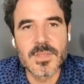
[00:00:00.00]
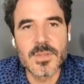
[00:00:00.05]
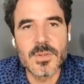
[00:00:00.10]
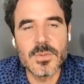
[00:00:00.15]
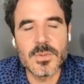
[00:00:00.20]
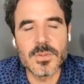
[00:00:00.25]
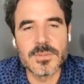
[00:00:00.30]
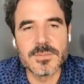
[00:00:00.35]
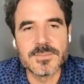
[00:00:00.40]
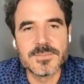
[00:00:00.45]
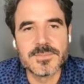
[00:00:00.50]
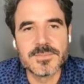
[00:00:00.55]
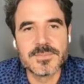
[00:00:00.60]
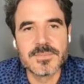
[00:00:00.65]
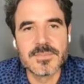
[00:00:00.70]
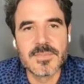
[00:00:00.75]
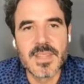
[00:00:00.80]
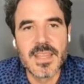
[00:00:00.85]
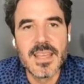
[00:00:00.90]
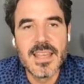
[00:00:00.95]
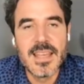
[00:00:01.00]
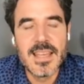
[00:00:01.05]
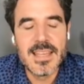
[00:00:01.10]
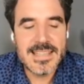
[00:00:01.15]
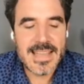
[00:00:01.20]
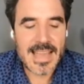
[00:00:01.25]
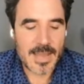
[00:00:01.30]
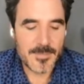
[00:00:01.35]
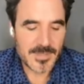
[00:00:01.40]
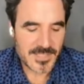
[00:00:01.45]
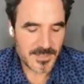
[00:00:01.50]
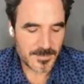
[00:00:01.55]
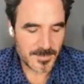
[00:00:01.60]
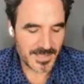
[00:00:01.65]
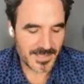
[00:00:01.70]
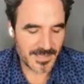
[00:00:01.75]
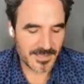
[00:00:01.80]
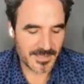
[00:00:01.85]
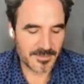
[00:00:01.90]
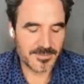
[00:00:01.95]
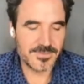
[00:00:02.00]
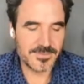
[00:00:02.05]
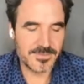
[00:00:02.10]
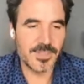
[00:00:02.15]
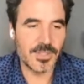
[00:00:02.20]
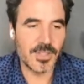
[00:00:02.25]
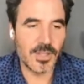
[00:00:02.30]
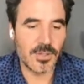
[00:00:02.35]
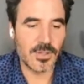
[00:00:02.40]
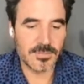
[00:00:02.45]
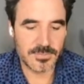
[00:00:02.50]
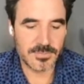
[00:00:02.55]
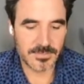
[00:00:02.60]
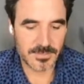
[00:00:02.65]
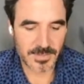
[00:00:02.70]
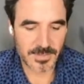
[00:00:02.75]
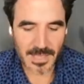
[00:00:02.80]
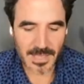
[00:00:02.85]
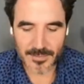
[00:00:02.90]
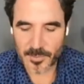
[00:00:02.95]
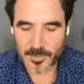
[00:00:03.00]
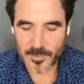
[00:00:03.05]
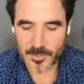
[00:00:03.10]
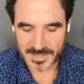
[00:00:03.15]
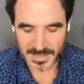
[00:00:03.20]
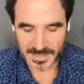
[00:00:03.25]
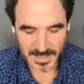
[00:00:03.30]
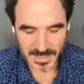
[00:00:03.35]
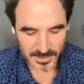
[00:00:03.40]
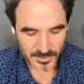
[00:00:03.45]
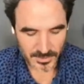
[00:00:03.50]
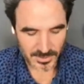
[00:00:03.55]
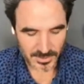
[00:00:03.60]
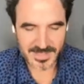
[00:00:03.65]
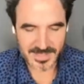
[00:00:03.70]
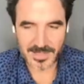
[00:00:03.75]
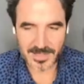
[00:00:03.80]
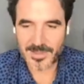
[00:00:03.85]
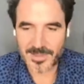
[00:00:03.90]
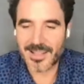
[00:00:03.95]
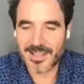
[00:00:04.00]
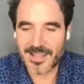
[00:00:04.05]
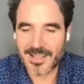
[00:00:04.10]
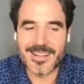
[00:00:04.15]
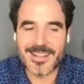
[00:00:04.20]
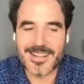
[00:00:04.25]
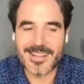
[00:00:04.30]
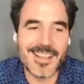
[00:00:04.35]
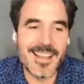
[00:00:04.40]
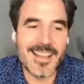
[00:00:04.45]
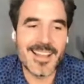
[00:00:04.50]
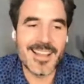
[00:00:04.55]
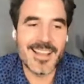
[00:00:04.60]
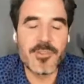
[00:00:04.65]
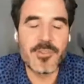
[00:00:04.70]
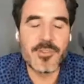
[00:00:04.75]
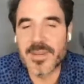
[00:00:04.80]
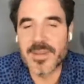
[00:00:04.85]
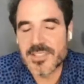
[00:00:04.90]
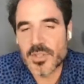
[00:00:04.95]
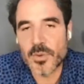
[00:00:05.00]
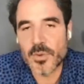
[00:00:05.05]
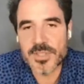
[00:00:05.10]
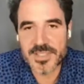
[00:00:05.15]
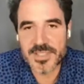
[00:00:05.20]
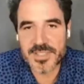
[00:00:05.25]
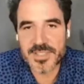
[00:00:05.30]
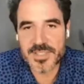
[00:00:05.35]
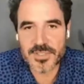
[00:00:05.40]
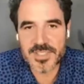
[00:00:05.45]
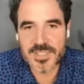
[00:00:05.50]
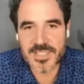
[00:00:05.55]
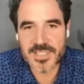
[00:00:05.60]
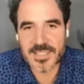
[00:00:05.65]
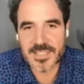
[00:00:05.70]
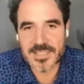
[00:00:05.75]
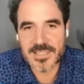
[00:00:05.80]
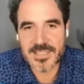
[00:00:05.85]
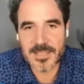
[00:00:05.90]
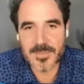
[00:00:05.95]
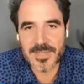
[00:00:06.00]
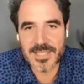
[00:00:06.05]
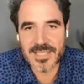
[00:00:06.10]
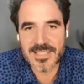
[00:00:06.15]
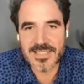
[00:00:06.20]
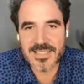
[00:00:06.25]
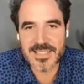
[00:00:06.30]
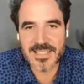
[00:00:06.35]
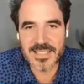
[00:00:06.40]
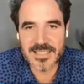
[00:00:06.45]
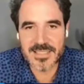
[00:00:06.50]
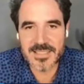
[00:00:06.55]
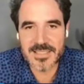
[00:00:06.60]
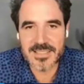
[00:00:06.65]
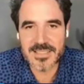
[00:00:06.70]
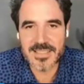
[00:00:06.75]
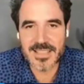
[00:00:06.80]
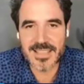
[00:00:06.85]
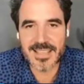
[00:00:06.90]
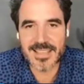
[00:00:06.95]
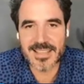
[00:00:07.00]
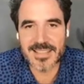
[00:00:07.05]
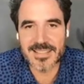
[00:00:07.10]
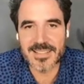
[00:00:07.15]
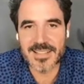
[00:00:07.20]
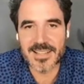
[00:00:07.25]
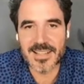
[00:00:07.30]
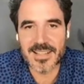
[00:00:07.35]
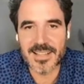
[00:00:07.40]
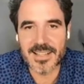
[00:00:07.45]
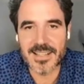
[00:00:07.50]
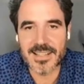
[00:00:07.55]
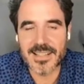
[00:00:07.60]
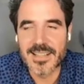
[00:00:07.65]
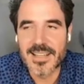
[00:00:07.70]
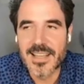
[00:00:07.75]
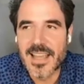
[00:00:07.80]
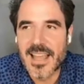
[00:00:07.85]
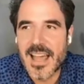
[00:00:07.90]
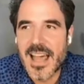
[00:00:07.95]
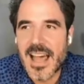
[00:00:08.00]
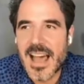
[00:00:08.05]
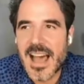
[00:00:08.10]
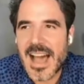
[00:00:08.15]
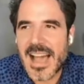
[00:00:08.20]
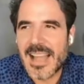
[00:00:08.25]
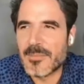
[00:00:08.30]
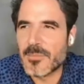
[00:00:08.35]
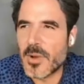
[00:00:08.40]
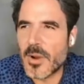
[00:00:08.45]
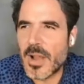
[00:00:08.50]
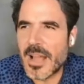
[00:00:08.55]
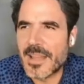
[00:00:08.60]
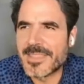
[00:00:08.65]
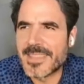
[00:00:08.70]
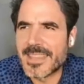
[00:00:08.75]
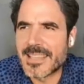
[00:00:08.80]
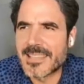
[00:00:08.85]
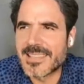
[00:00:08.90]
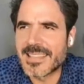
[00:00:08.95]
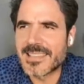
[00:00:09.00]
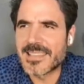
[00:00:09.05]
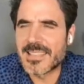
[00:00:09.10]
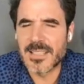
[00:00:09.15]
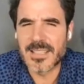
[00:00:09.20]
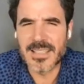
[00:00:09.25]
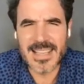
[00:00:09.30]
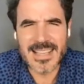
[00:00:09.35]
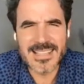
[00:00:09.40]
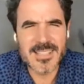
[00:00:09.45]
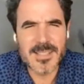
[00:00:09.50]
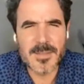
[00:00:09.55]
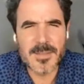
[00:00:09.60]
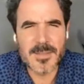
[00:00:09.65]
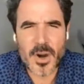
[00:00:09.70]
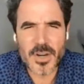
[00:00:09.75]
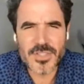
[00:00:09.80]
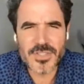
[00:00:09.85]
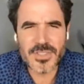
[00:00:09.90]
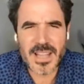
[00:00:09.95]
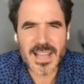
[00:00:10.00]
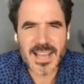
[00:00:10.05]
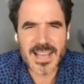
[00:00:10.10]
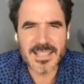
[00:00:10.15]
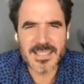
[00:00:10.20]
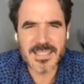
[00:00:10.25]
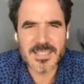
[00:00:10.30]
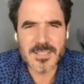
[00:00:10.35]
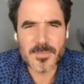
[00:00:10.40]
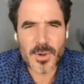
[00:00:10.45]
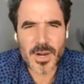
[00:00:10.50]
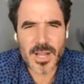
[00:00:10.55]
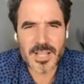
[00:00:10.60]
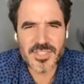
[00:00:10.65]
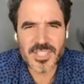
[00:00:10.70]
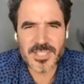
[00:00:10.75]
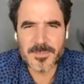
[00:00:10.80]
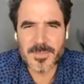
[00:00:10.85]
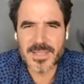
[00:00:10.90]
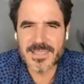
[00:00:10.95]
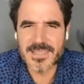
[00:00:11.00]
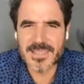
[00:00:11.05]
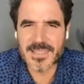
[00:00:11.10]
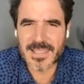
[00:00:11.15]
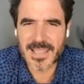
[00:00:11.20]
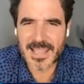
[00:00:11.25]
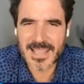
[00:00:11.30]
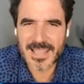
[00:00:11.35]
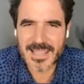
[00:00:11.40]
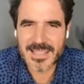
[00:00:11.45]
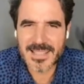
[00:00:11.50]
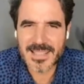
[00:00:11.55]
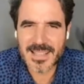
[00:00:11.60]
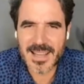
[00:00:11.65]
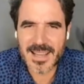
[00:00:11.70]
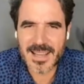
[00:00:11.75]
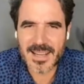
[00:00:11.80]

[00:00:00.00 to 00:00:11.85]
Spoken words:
Cool. Yeah, speaking of governments and countries, everybody's always interested in CBDCs, and I think that has the Marshall Islands project been delayed?